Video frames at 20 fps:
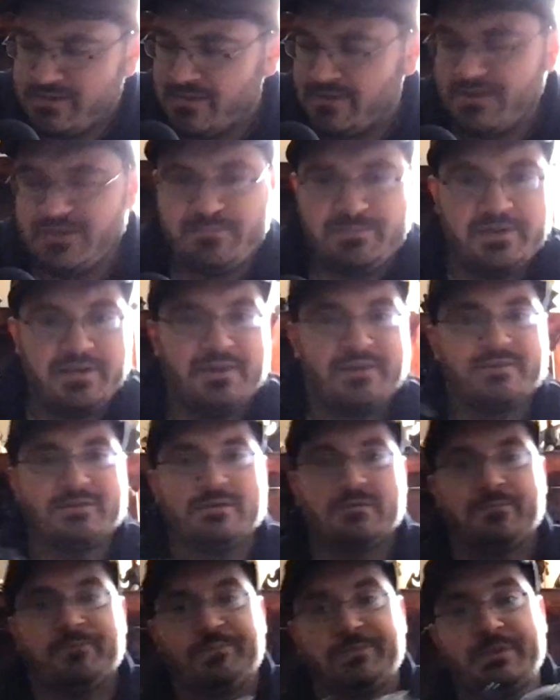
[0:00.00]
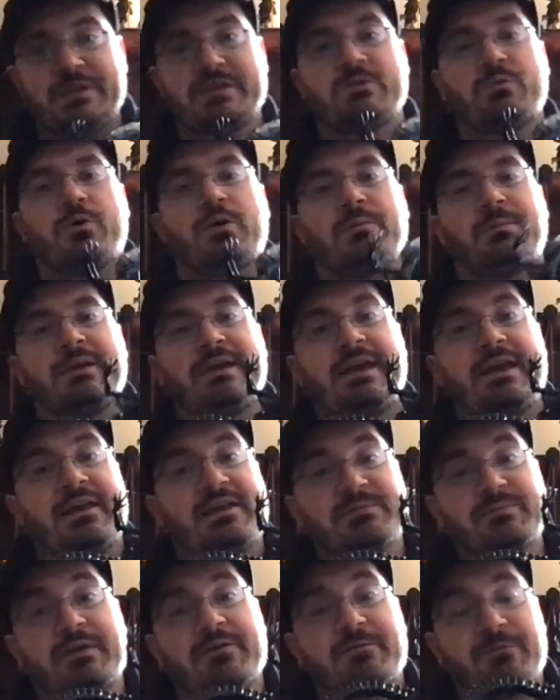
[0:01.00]
And this piece, this Quantum
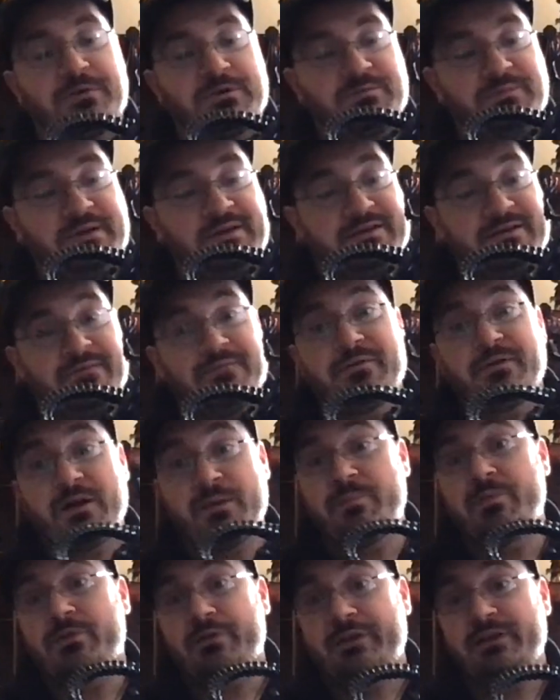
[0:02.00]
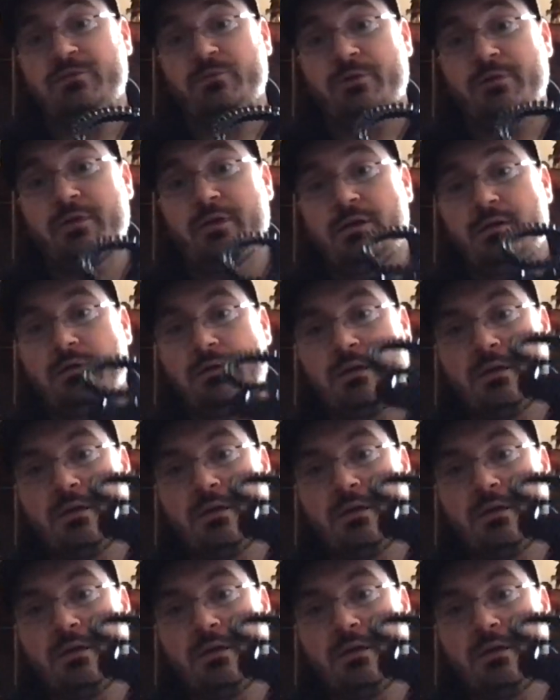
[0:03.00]
Mechanics, my first piece, I'm very pleased with it.